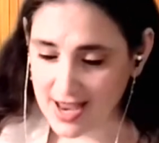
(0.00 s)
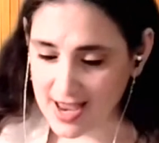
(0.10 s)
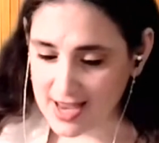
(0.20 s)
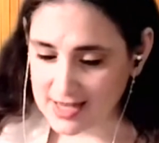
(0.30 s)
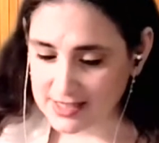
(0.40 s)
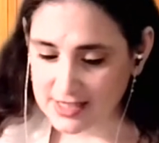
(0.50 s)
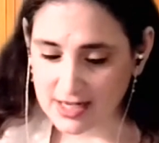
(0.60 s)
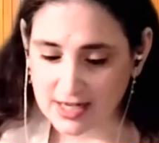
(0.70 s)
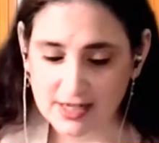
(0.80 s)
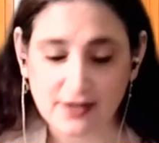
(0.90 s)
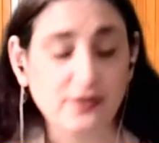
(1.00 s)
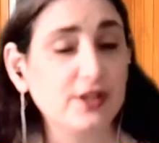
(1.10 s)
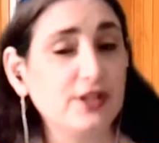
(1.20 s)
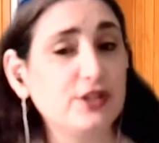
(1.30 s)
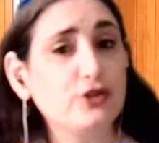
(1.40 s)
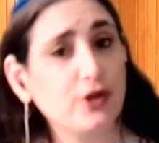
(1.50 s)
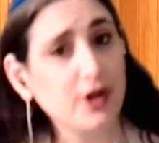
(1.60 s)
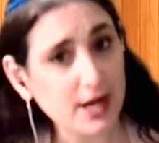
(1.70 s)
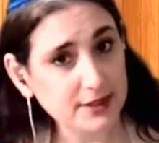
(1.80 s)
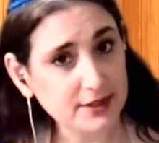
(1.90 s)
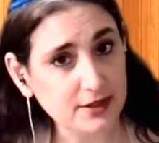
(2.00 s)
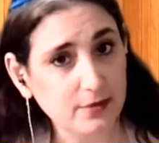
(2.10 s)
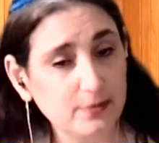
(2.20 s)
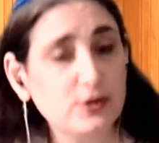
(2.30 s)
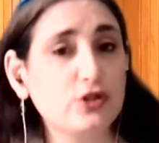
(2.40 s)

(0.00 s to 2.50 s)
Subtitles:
And if it is your custom